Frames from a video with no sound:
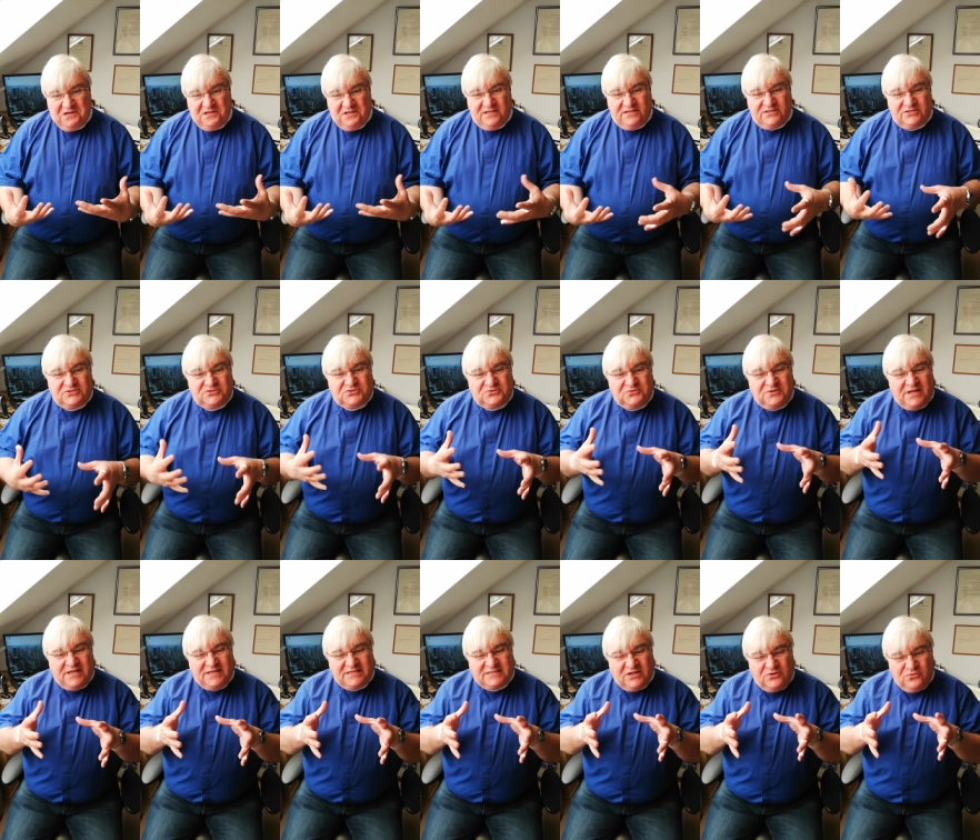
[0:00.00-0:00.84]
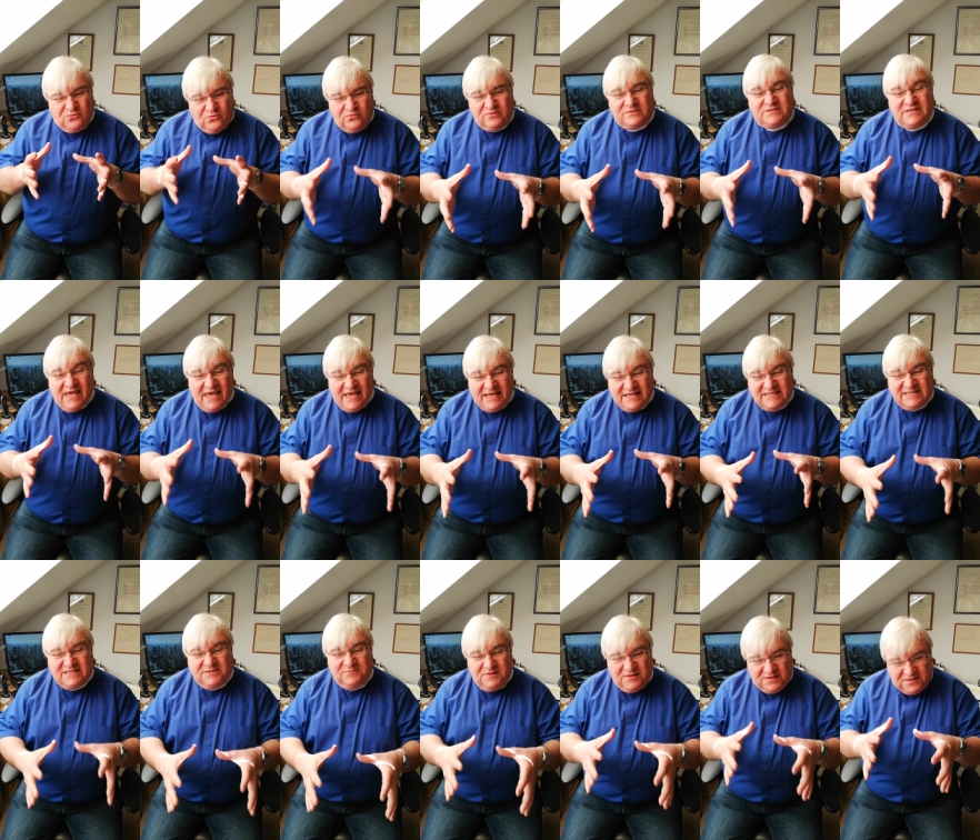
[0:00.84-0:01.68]
So there is an Old
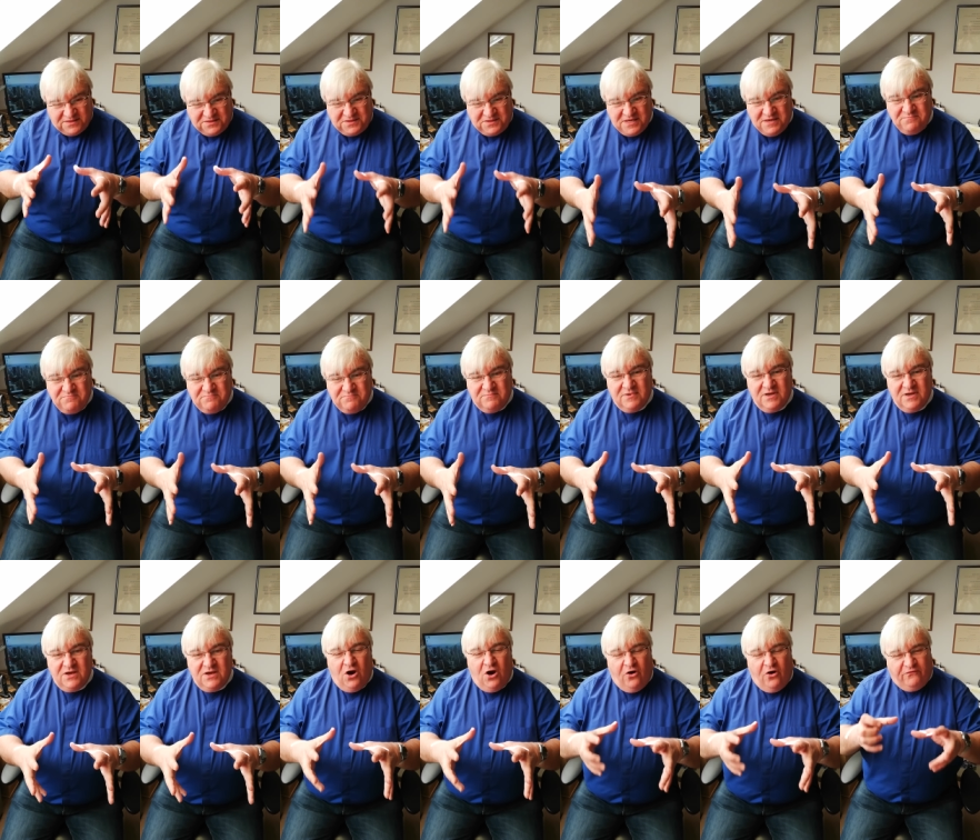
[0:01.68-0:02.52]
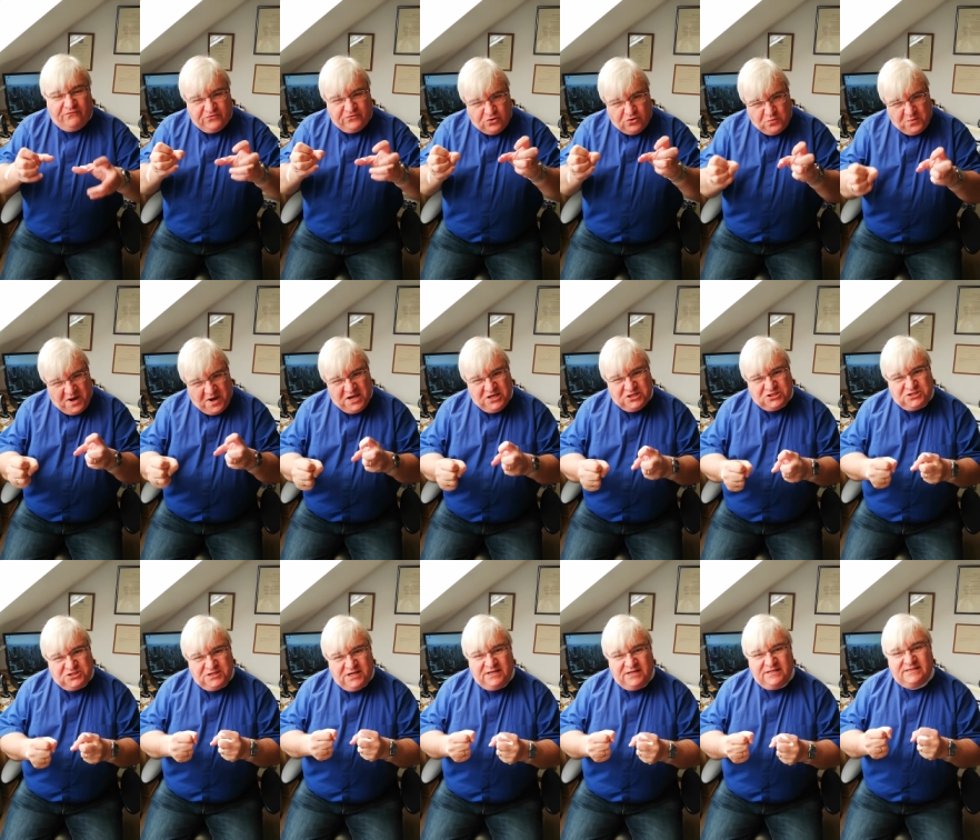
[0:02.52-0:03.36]
Testament theme of
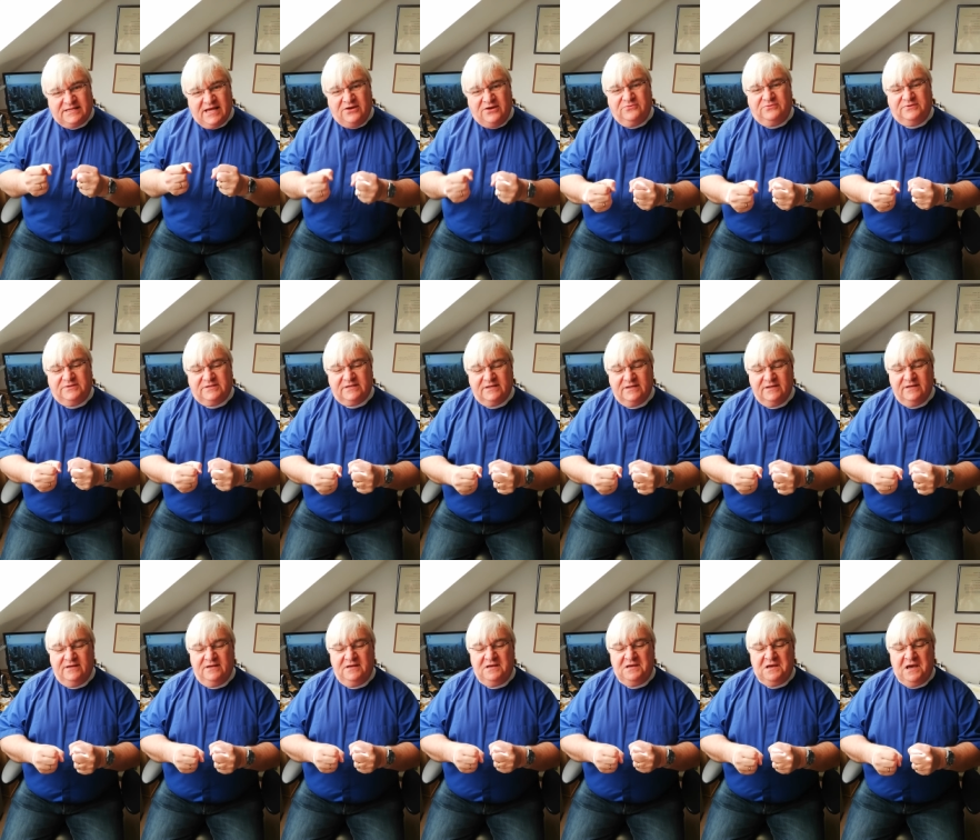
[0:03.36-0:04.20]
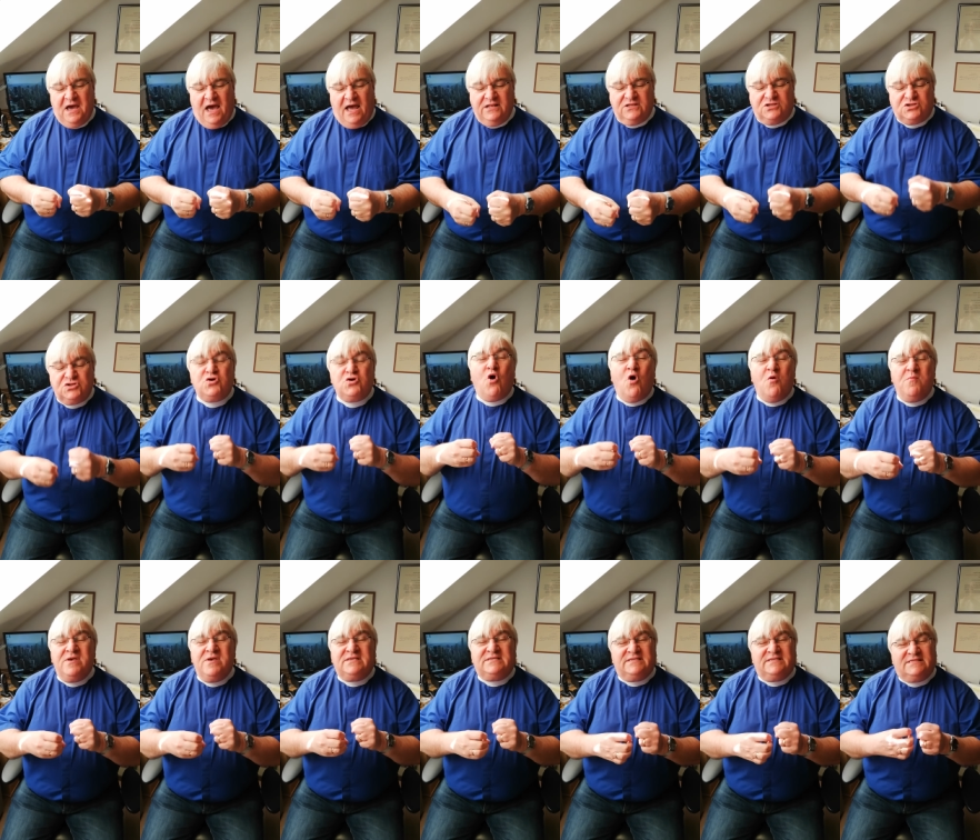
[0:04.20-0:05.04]
question and doubt, and
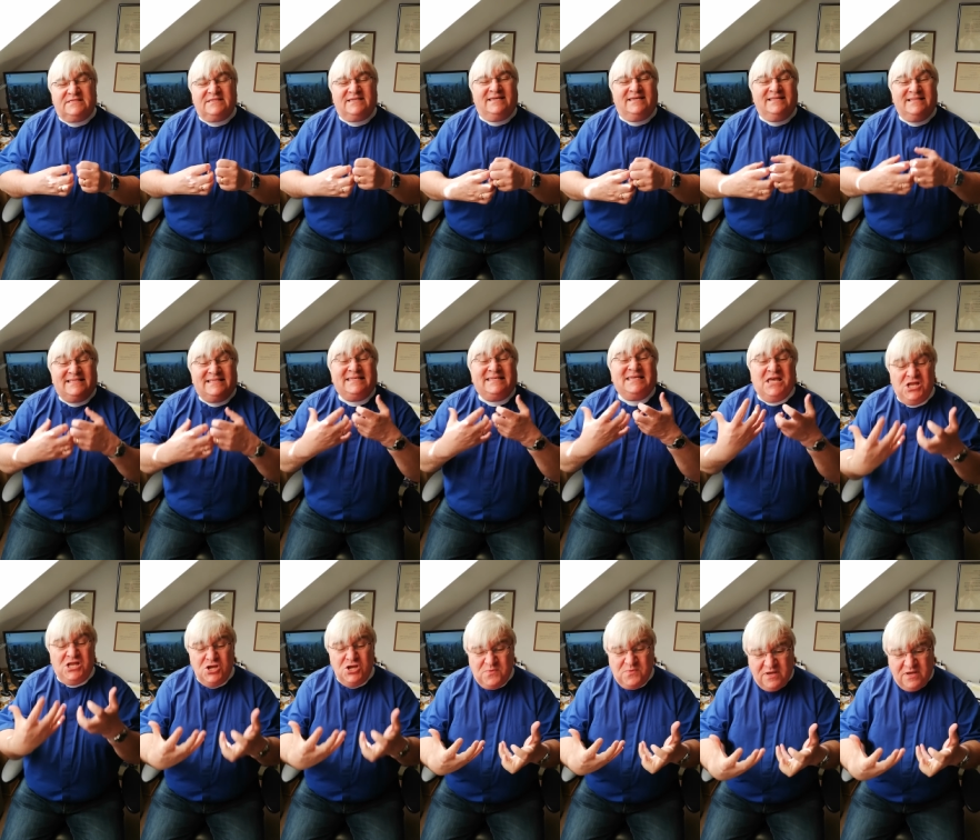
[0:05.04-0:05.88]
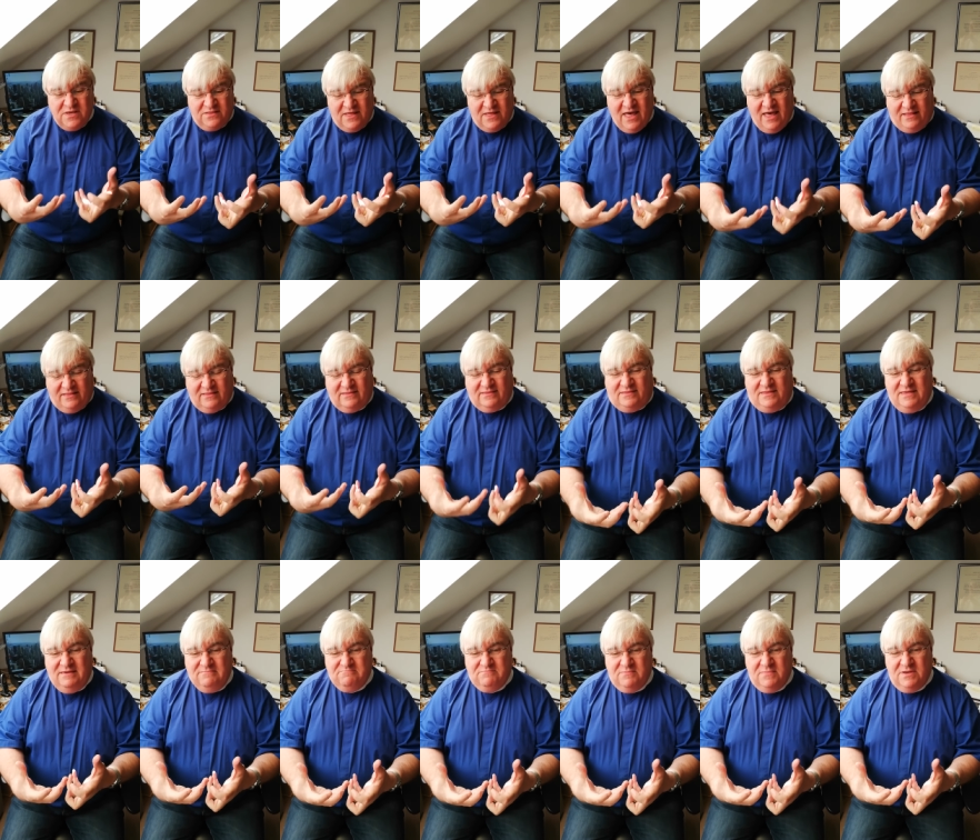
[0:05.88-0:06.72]
Thomas is continuing that
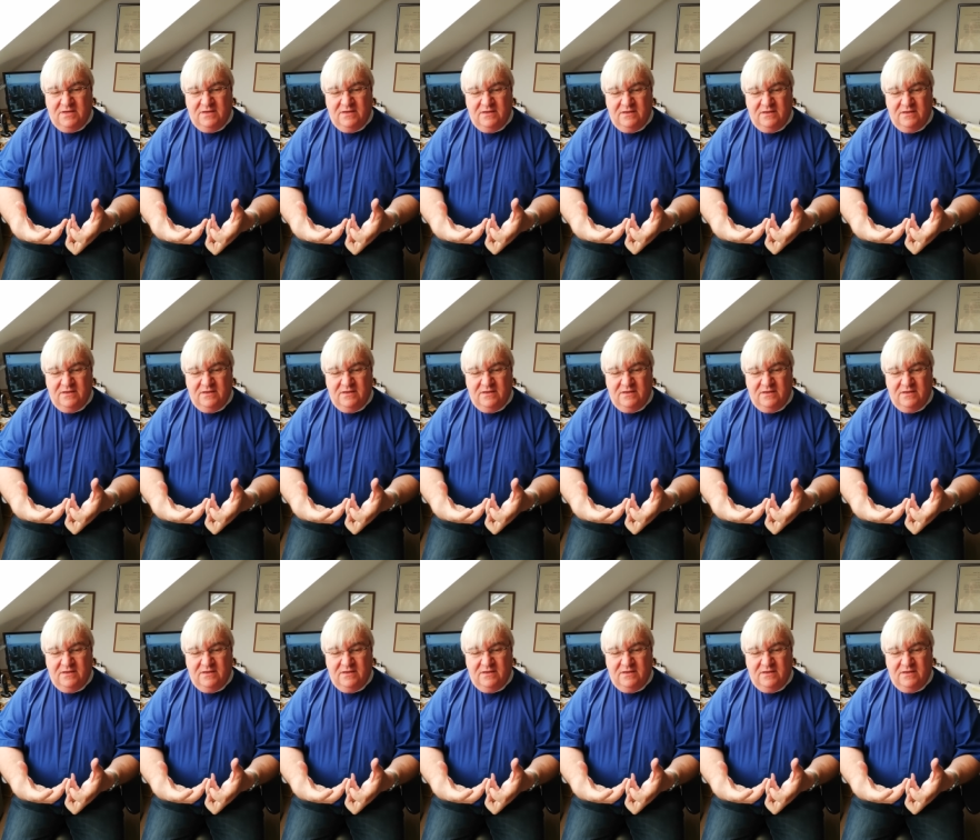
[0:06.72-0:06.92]
theme.